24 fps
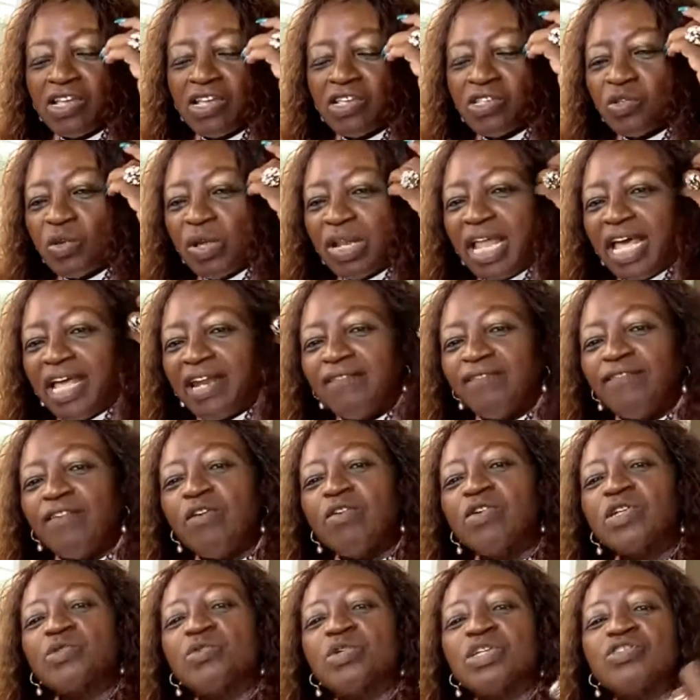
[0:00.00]
So a lot of
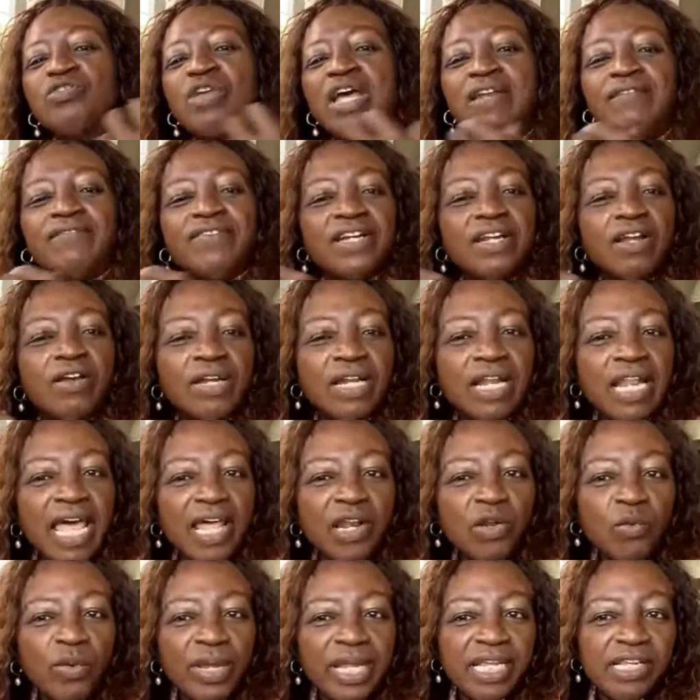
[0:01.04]
folks was trying to figure out a
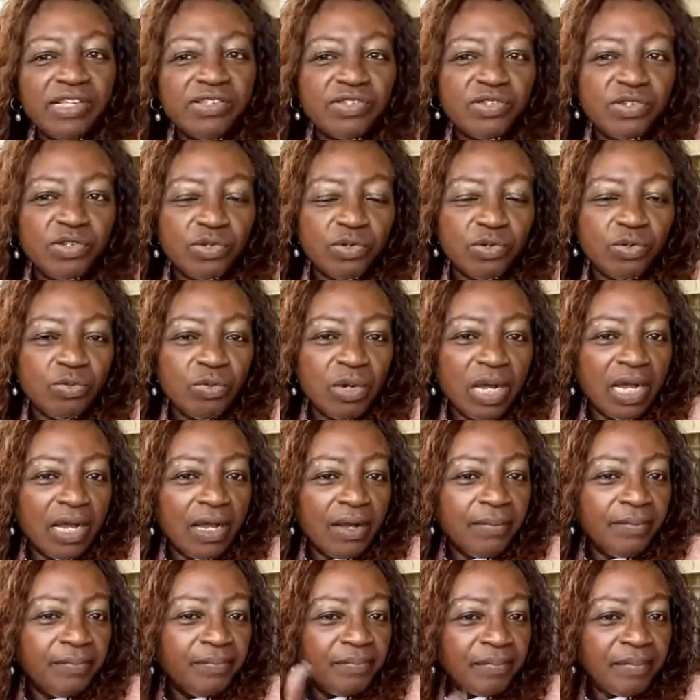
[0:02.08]
lot of ways
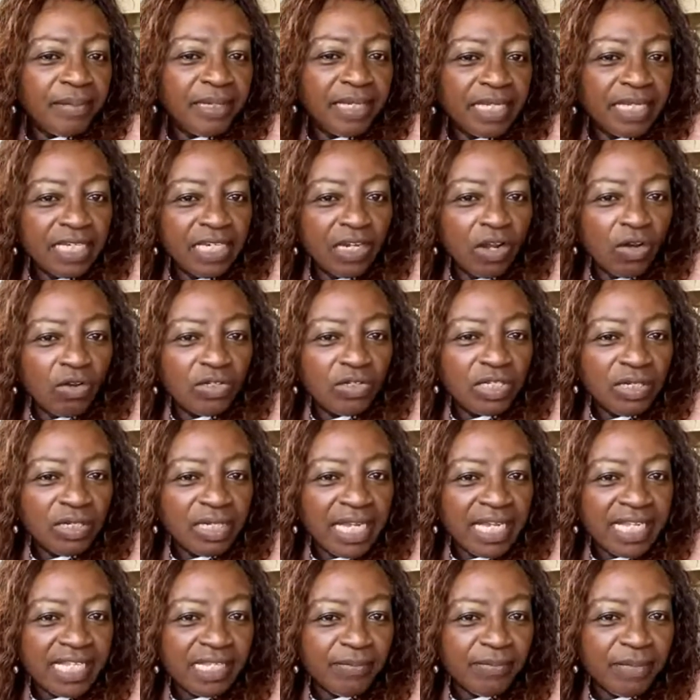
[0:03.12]
to to
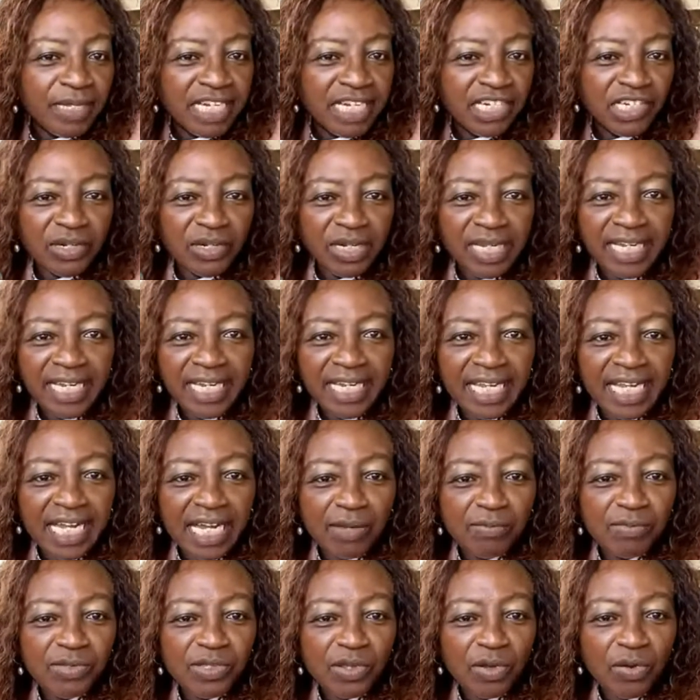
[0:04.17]
get some additional
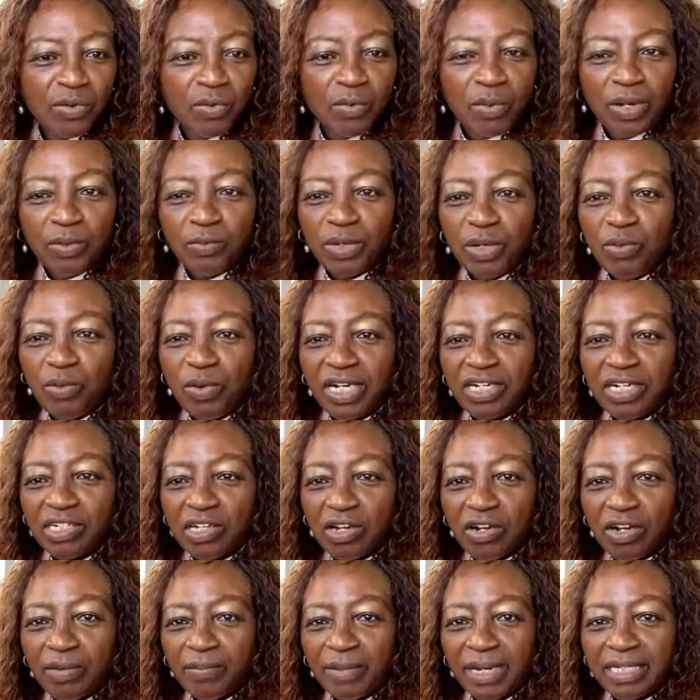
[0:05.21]
income. So what we want to
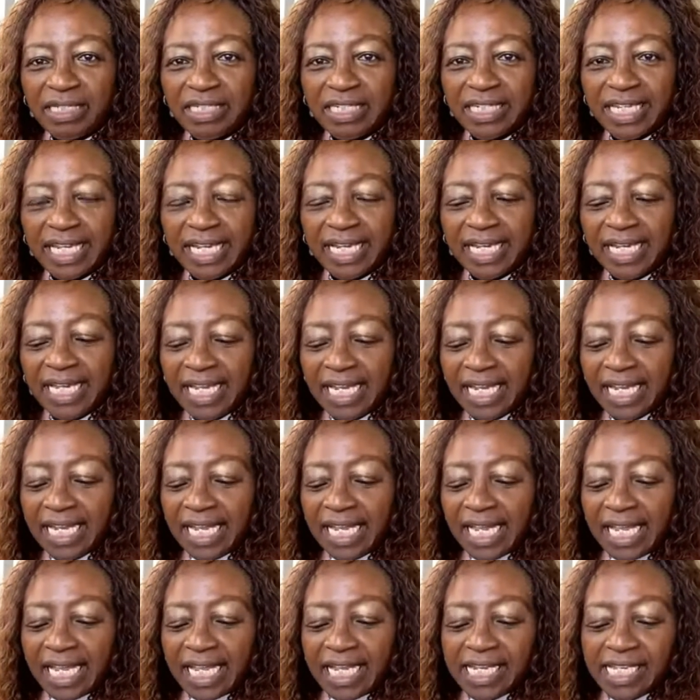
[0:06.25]
talk about today
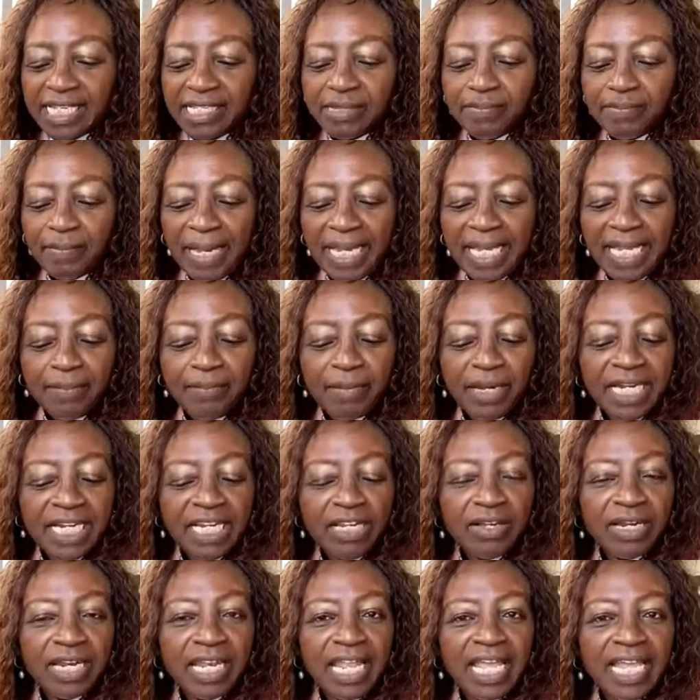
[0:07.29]
is making
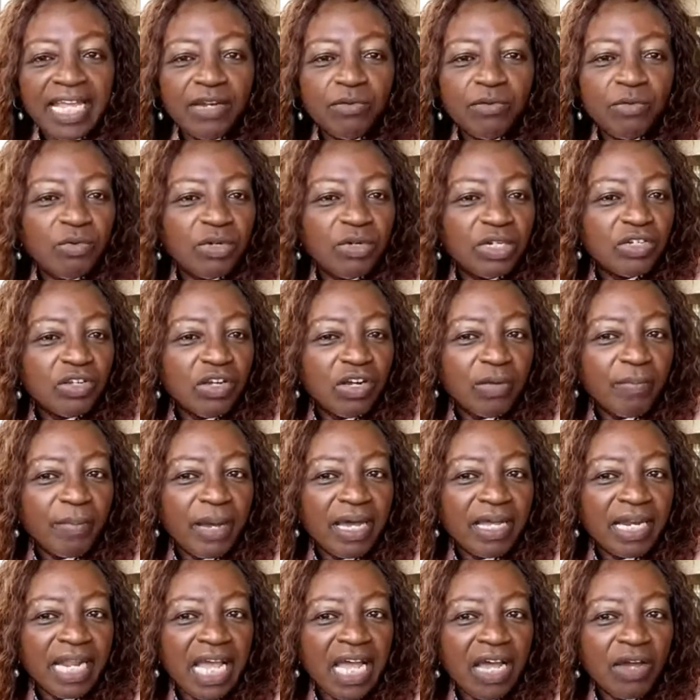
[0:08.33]
money online, and we want to talk
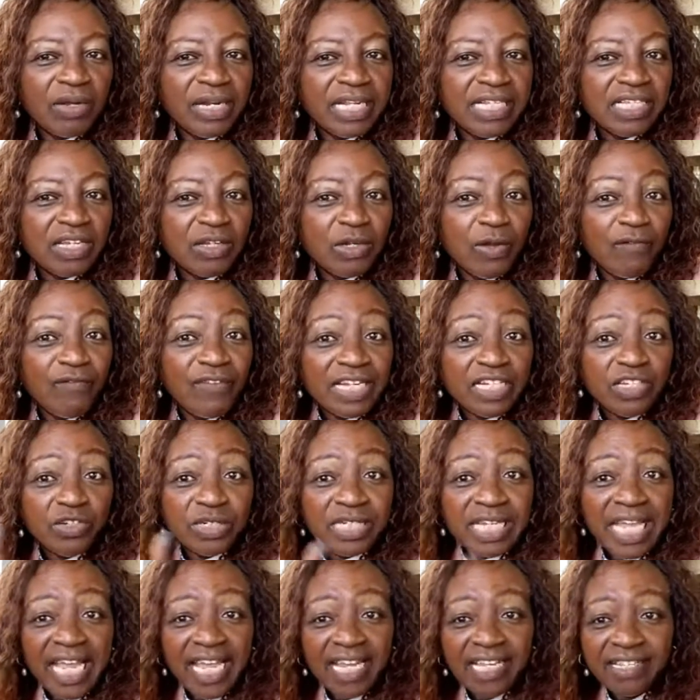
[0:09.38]
about how that's going to affect your
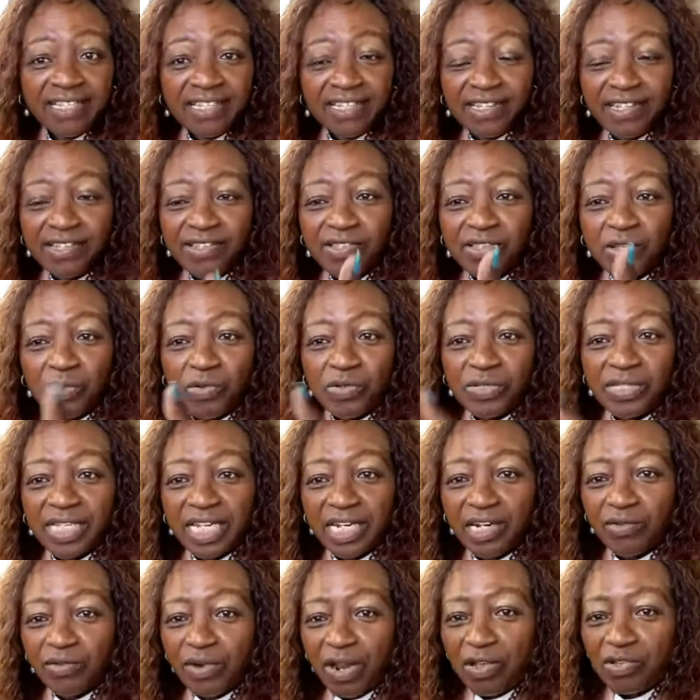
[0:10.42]
taxes. So
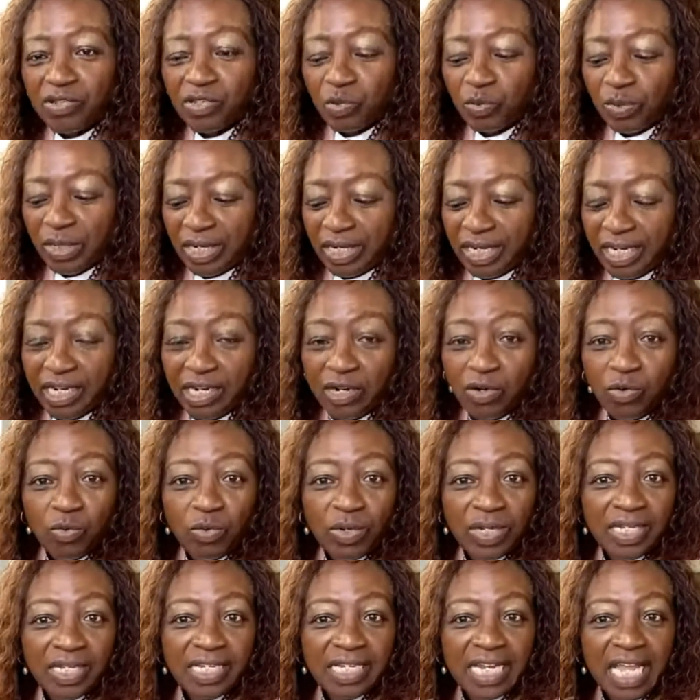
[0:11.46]
stick around so we'll hear
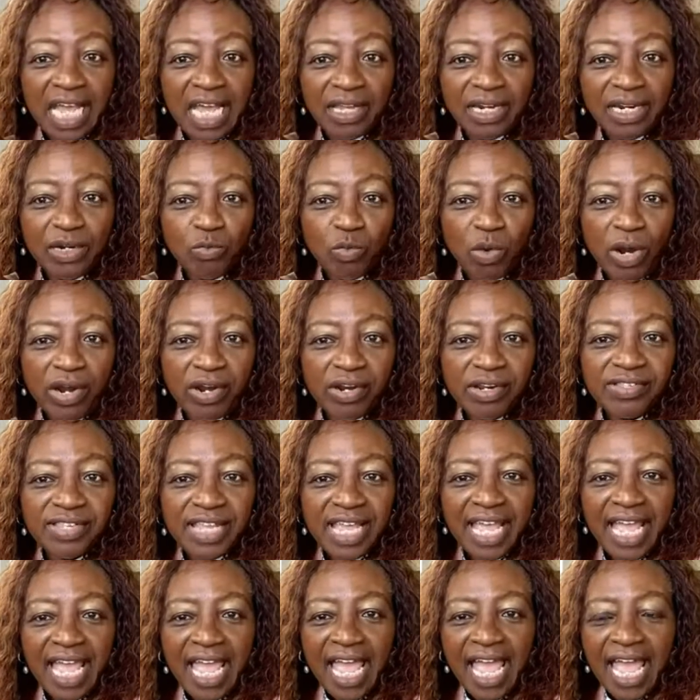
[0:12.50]
how that works,
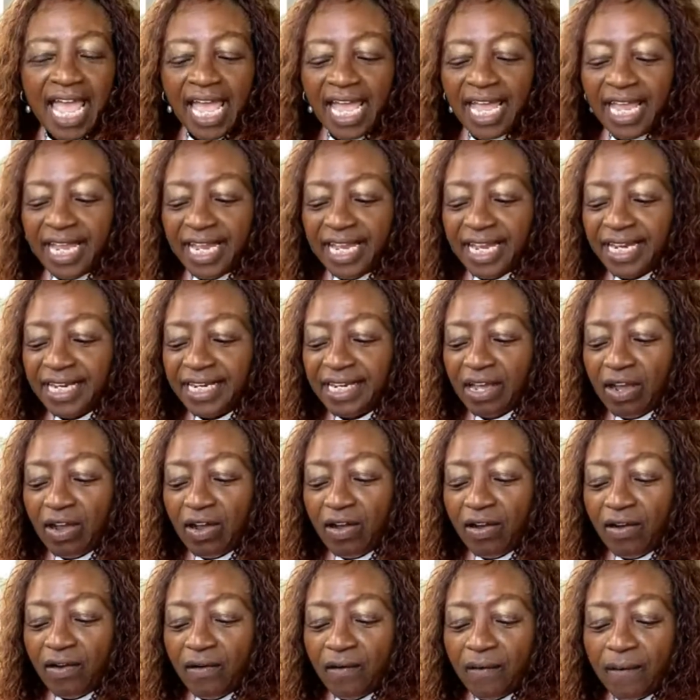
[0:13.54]
and
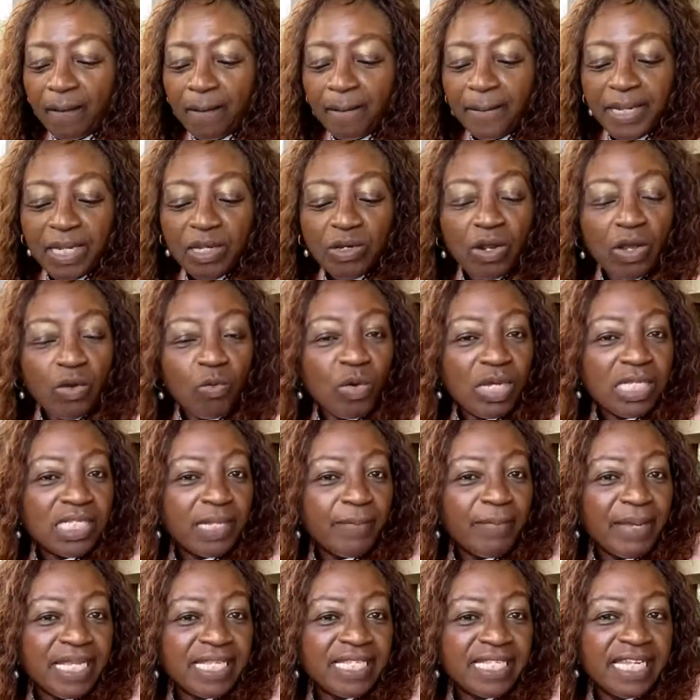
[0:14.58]
what's
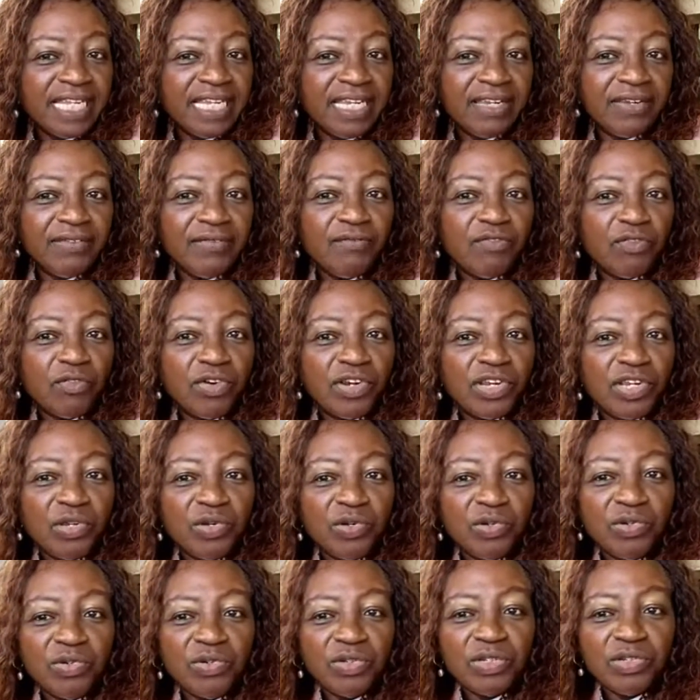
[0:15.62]
the best thing for
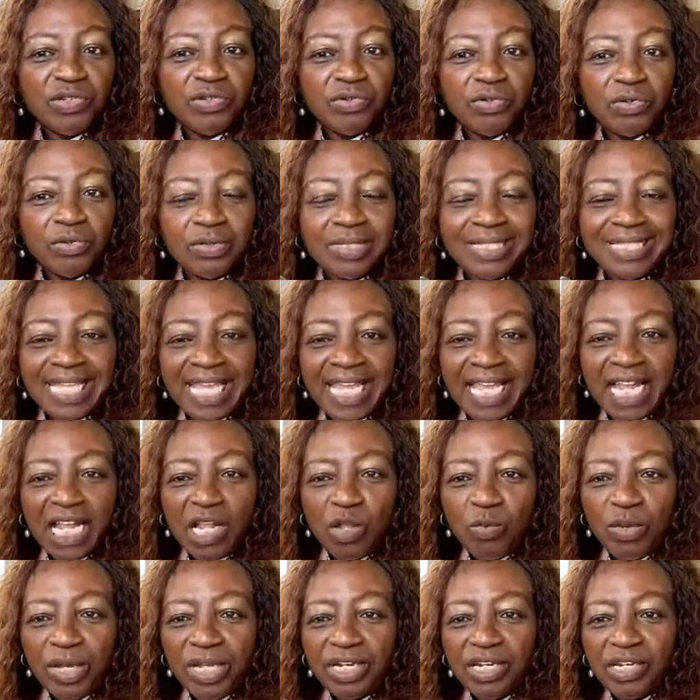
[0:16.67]
you to
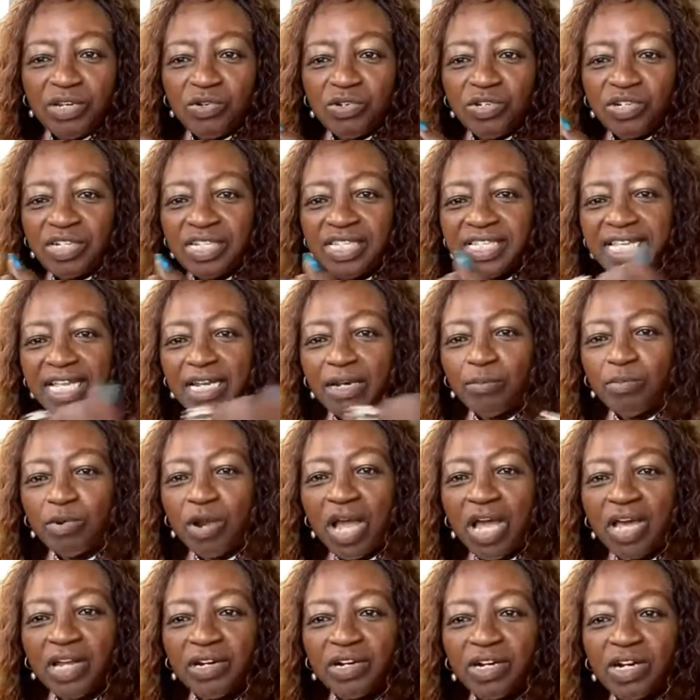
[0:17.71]
sell, whether you should sell a
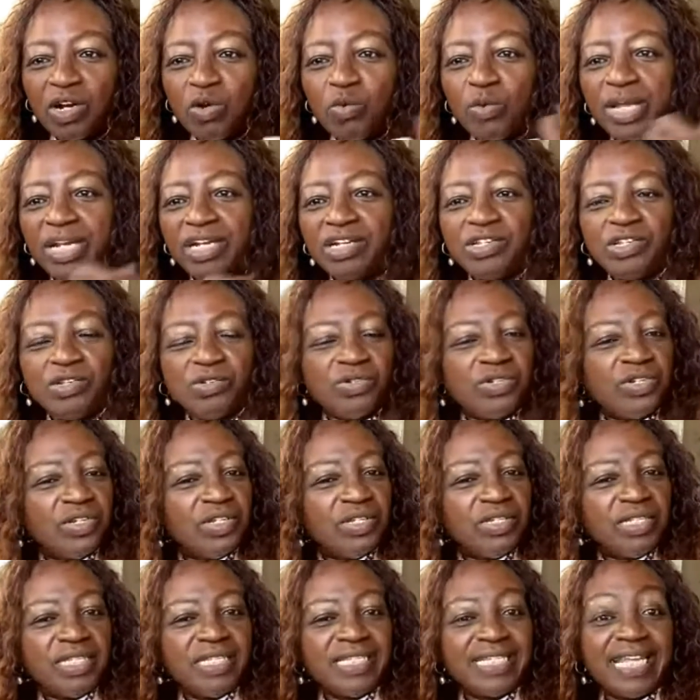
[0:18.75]
product or whether you
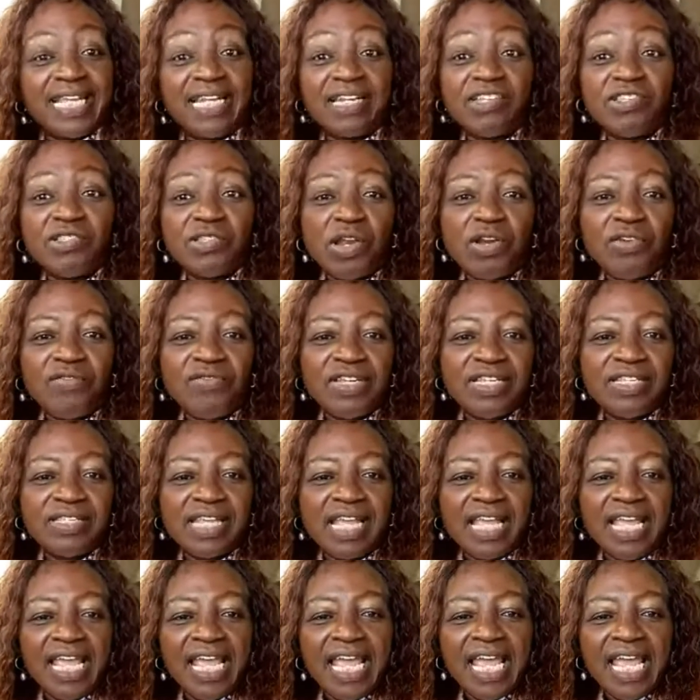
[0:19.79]
should sell a service.